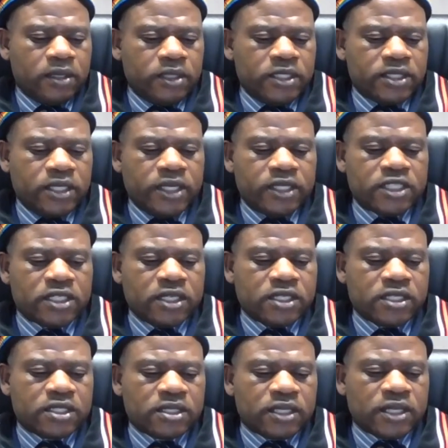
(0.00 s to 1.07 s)
These
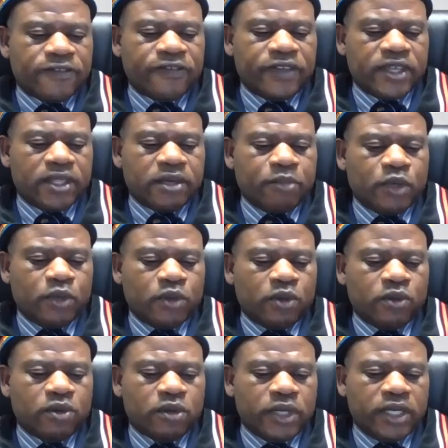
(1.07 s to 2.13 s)
lectures are
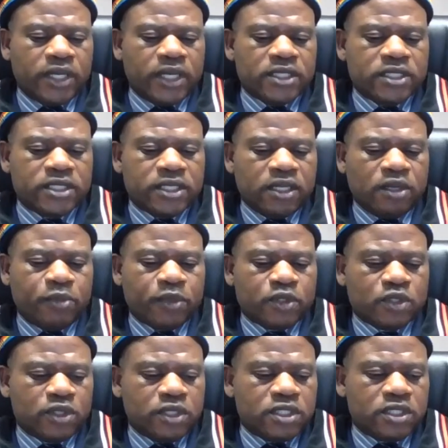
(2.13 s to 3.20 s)
furthermore an ideal
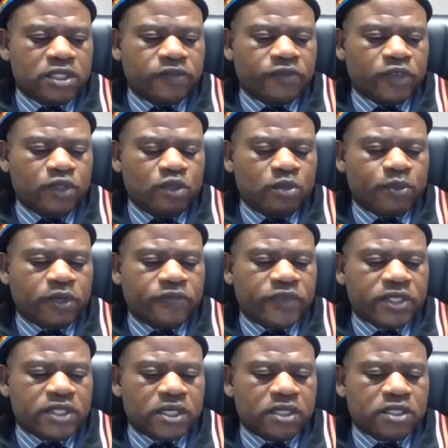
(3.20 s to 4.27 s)
opportunity for new
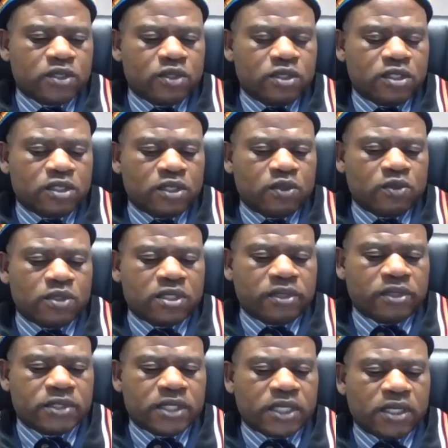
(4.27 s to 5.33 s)
professors to introduce
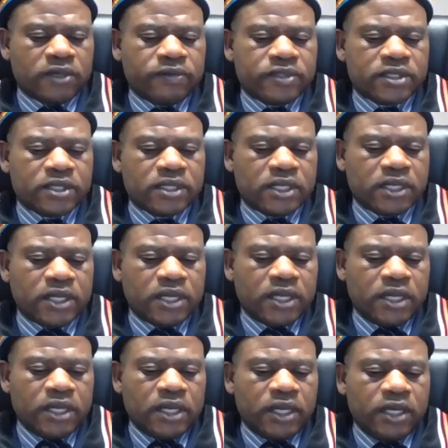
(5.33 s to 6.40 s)
themselves
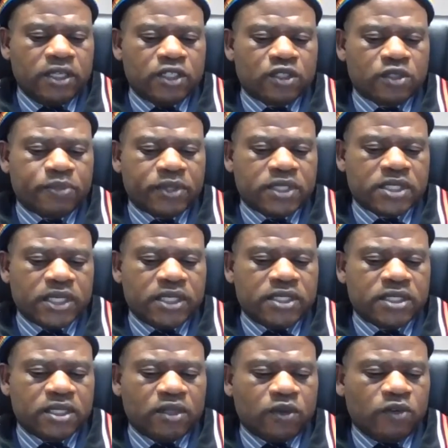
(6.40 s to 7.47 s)
and to
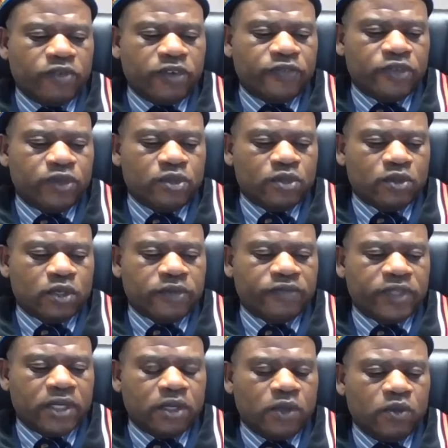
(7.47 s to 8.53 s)
present an overview
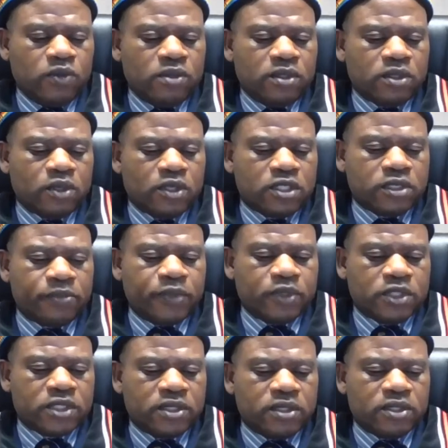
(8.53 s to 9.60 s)
of their own
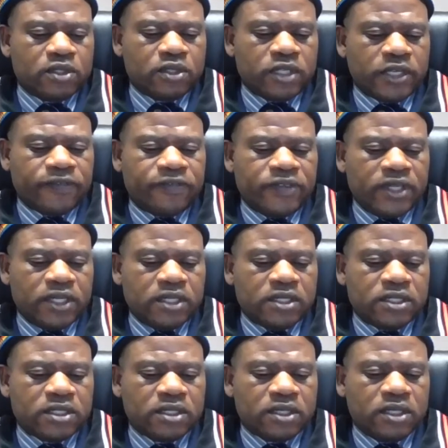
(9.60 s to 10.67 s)
contribution to their
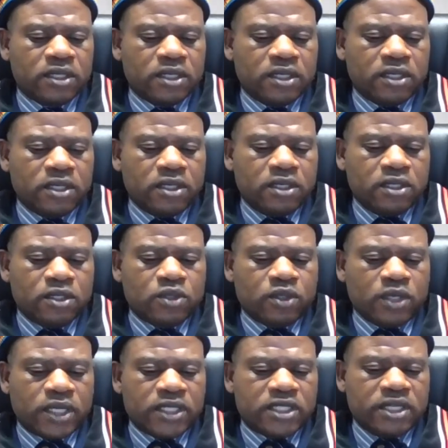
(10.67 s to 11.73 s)
field
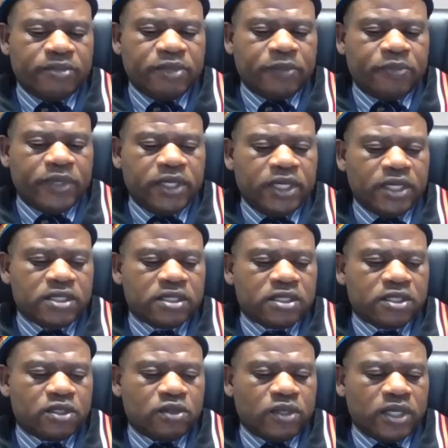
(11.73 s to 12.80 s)
to academic
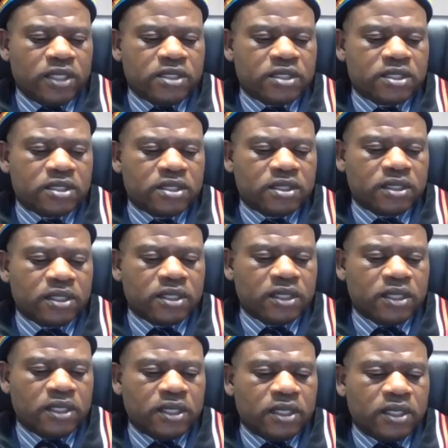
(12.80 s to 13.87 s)
peers, students,
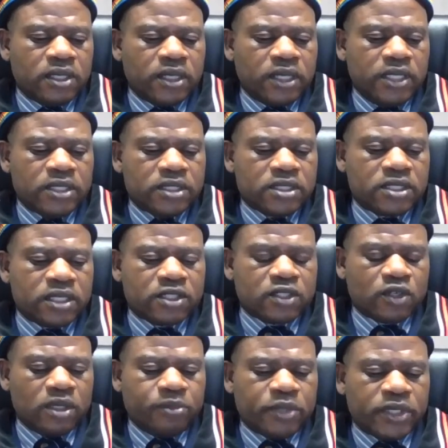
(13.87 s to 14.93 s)
and
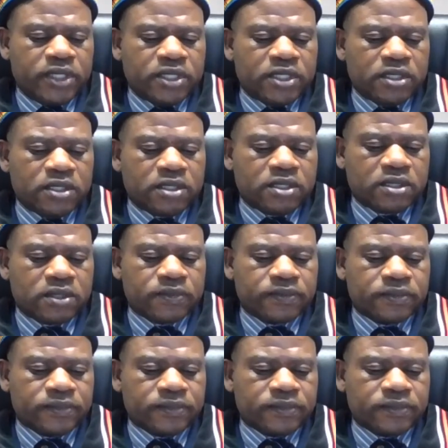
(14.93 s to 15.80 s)
research collaborators.